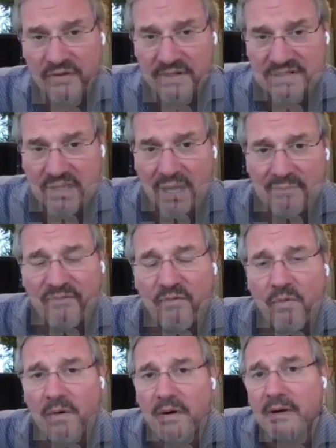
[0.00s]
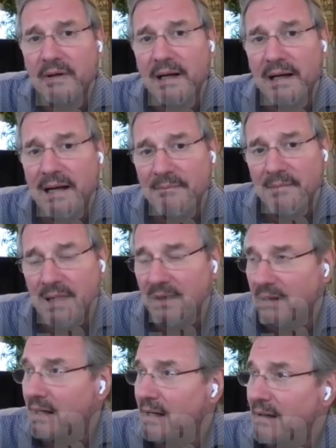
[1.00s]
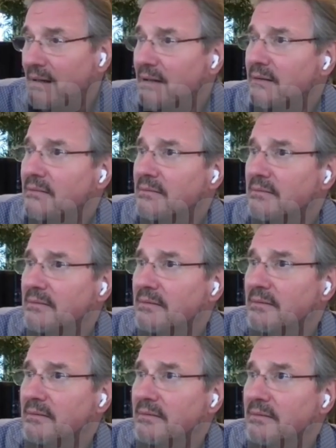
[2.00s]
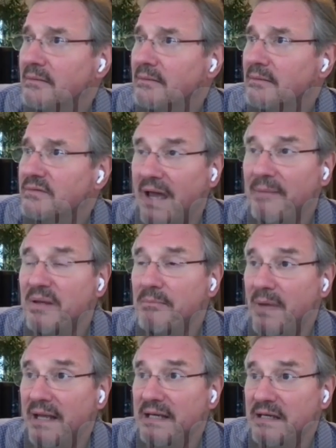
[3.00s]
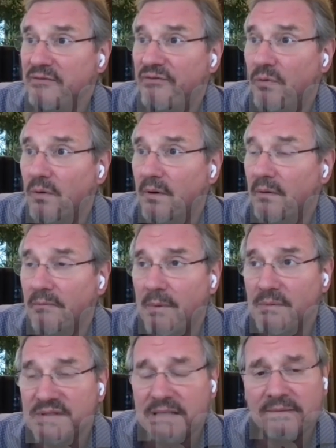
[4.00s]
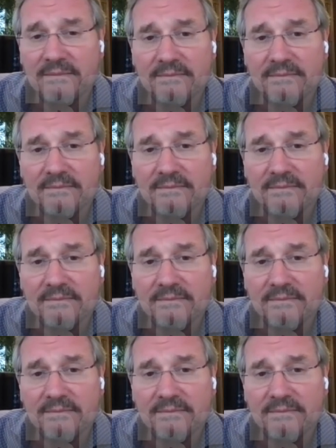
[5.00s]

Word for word: is time for um, uh, time and money for what was it?